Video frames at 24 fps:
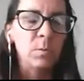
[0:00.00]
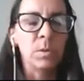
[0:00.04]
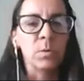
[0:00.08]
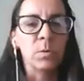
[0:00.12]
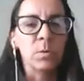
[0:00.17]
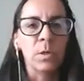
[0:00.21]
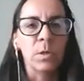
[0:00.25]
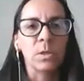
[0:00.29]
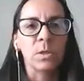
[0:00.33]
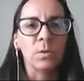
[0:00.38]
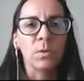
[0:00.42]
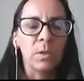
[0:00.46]
when
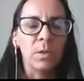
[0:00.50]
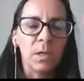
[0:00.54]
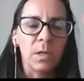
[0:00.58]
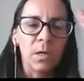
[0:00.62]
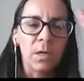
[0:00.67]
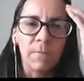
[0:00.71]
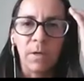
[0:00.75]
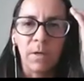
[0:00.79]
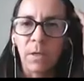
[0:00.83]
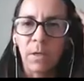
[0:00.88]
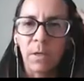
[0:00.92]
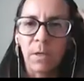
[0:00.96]
you actually
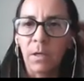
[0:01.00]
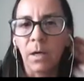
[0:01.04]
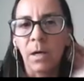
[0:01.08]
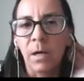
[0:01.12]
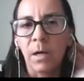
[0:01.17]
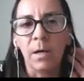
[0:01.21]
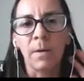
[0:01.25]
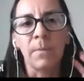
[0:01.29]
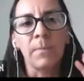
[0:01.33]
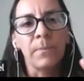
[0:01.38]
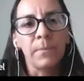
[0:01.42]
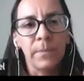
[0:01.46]
have a
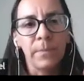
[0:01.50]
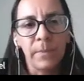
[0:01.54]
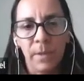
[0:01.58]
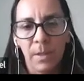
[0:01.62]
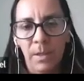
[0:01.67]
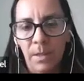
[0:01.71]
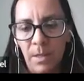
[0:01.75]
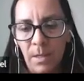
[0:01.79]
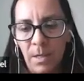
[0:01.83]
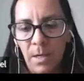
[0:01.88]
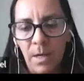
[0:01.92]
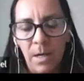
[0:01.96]

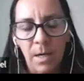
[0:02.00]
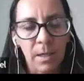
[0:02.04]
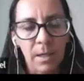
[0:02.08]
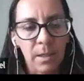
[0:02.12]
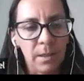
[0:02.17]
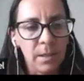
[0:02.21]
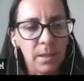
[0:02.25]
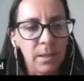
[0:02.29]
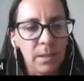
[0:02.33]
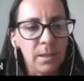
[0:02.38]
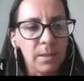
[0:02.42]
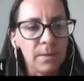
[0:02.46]

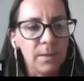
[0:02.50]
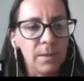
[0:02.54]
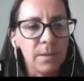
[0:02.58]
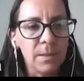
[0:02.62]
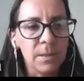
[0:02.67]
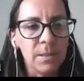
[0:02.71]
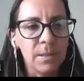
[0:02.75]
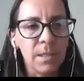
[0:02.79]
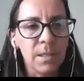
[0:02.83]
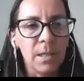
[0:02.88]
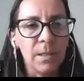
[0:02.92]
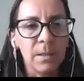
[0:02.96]
clear
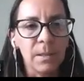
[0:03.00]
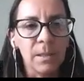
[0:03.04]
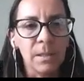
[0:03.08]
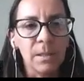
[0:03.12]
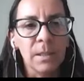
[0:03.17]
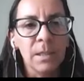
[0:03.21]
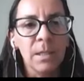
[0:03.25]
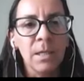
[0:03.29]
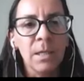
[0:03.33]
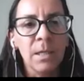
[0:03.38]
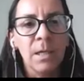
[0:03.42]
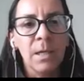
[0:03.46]

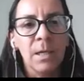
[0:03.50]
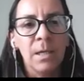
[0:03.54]
understanding.